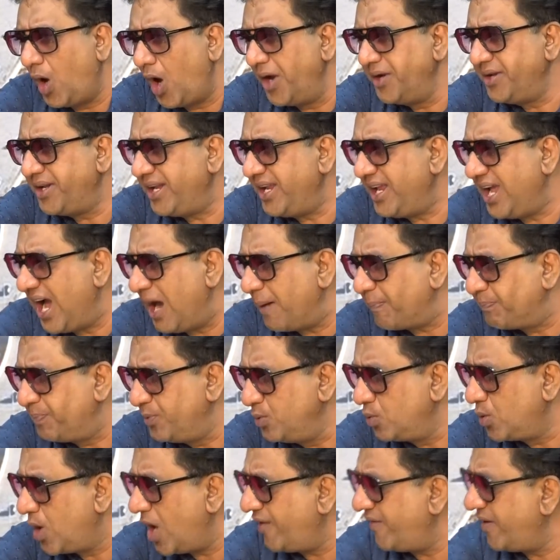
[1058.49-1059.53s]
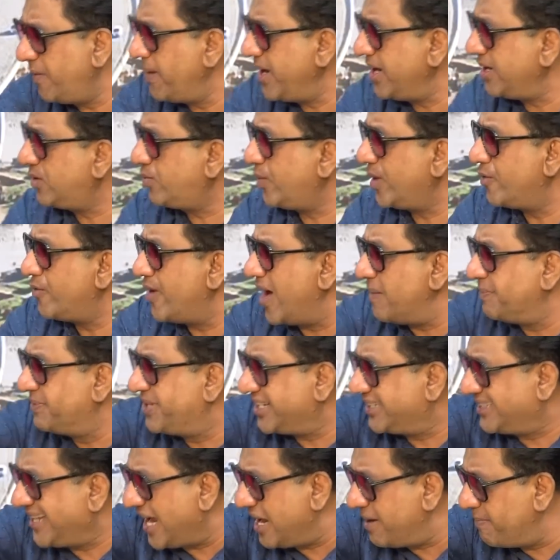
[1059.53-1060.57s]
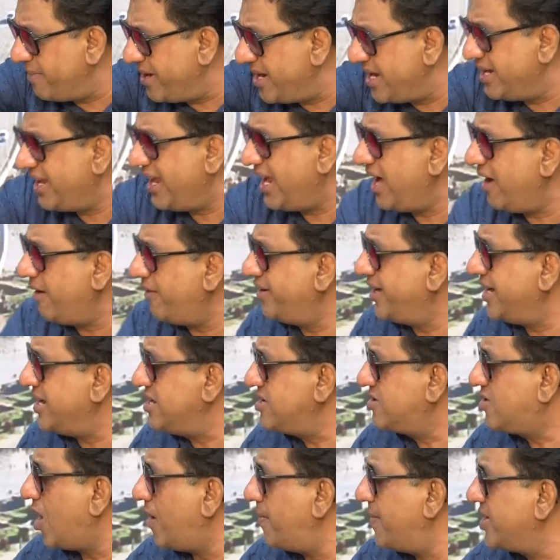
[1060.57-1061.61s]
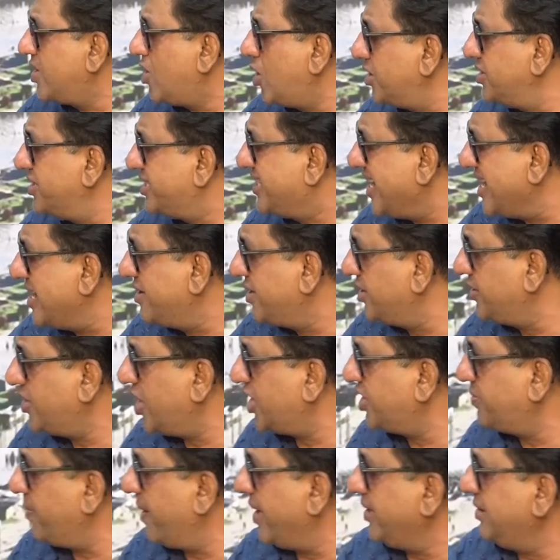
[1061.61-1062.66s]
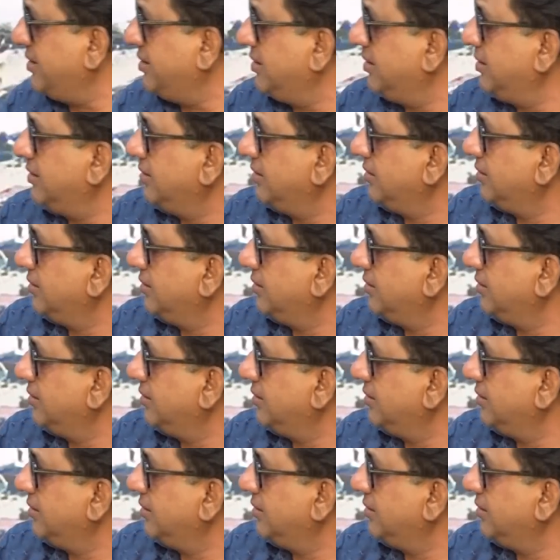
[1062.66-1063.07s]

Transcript: under the APNU government, with Ramjetan being there, didn't come and consent to judgment.